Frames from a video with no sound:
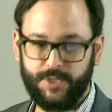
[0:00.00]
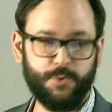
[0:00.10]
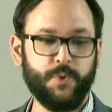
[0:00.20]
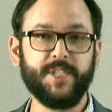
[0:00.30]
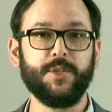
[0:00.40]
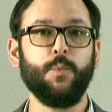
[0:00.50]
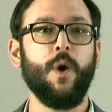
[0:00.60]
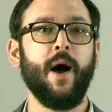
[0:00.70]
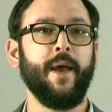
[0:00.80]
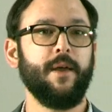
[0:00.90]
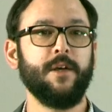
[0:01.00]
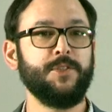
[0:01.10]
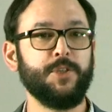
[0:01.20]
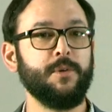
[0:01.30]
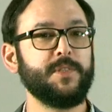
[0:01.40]
It's a reason why a
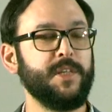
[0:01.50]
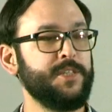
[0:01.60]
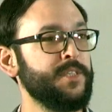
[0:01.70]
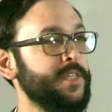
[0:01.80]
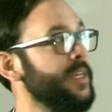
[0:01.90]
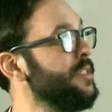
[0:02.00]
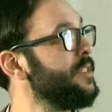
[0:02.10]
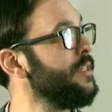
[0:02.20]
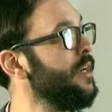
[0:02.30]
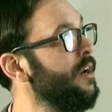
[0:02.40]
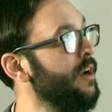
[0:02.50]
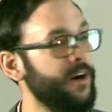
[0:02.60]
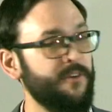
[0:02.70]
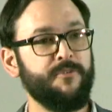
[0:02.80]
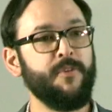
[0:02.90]
joke such as this
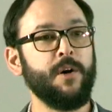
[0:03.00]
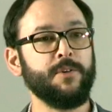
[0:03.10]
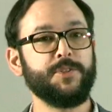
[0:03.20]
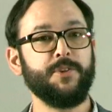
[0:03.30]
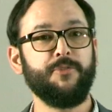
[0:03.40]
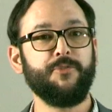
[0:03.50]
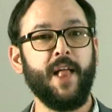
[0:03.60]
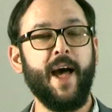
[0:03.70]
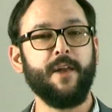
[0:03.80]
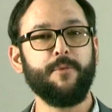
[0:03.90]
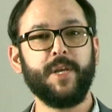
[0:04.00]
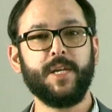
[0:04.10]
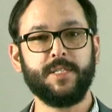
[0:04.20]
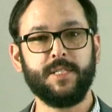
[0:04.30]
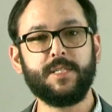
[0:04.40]
falls so flat,
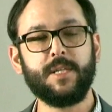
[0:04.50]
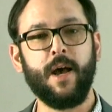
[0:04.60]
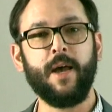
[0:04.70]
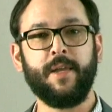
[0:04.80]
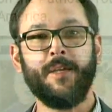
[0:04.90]
because it's tying